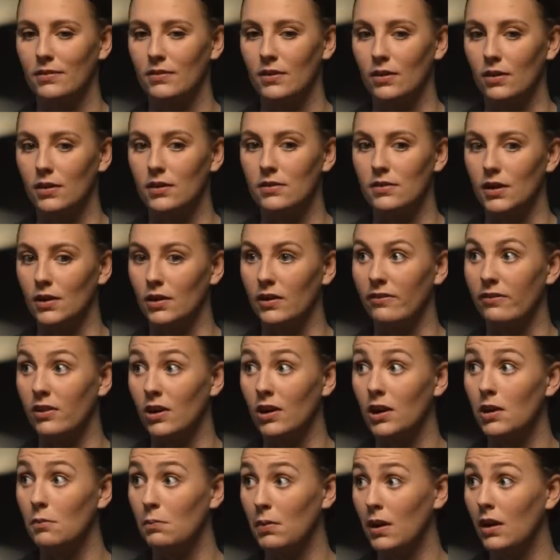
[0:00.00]
So he's like, if
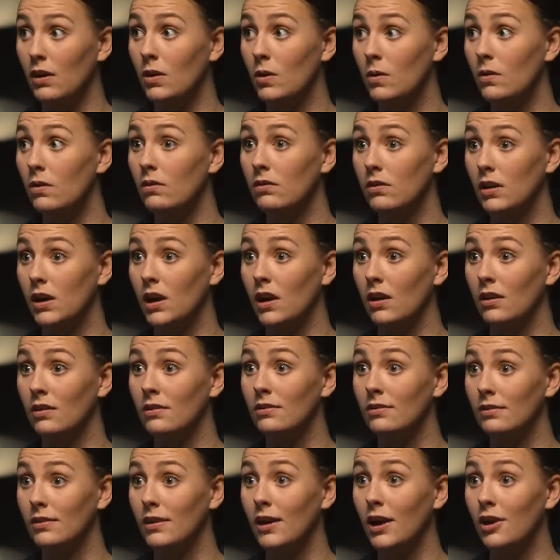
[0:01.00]
you're going to be in goal, you got
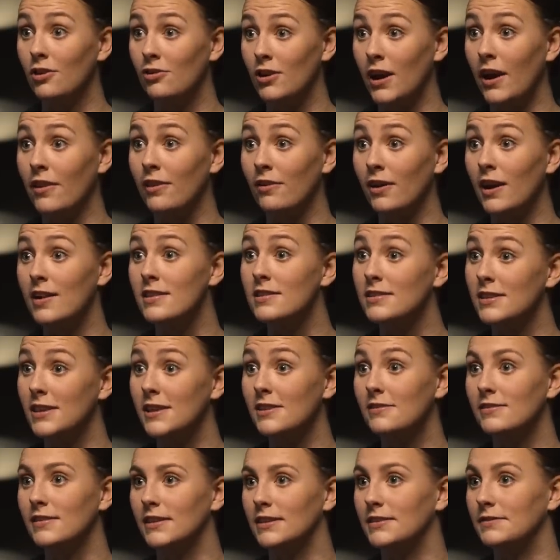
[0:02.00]
to chat the right
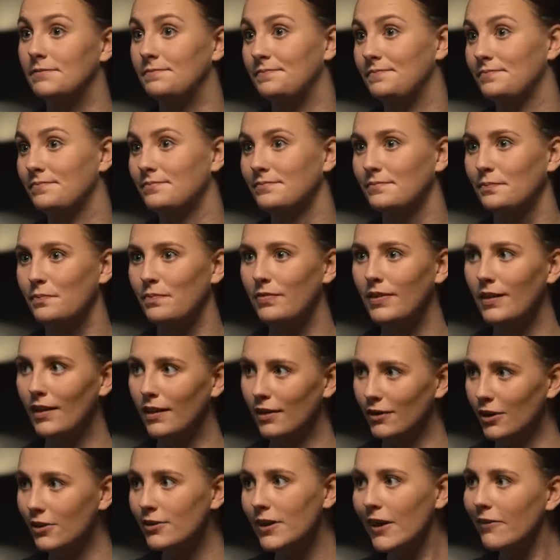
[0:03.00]
stuff and.
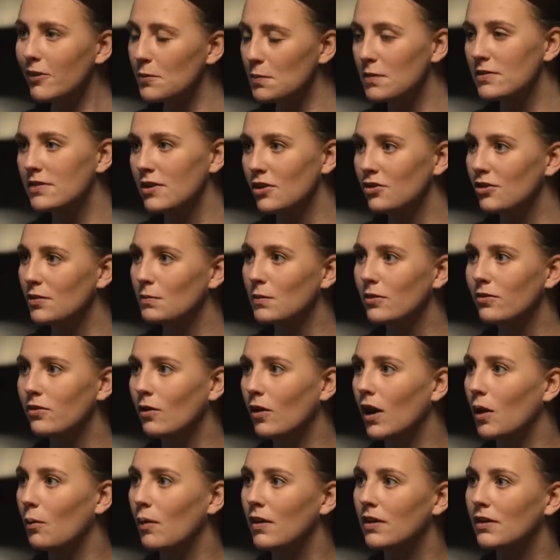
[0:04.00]
Learned every position
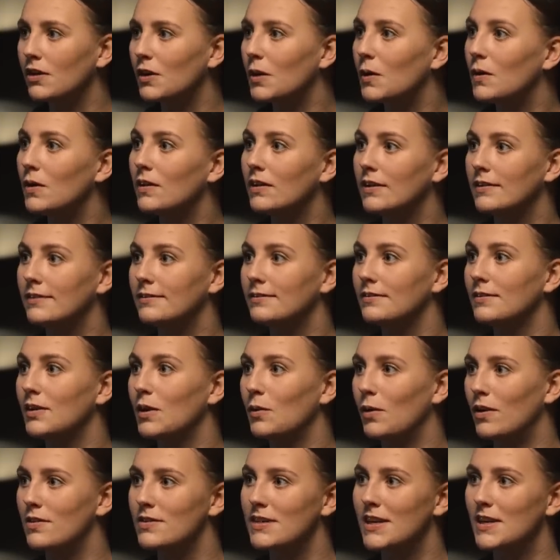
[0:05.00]
before I went into goal, and
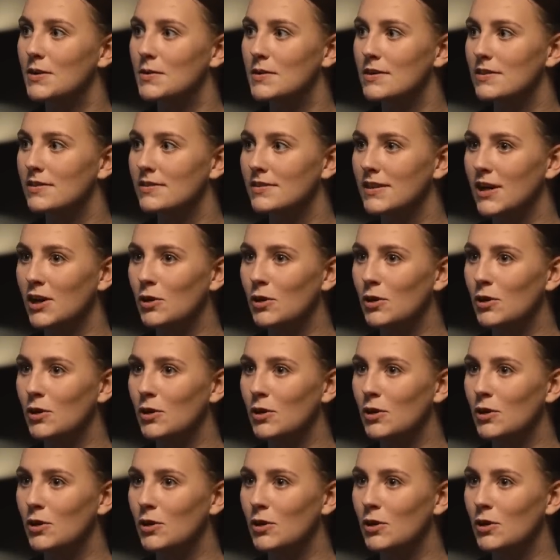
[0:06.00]
once I was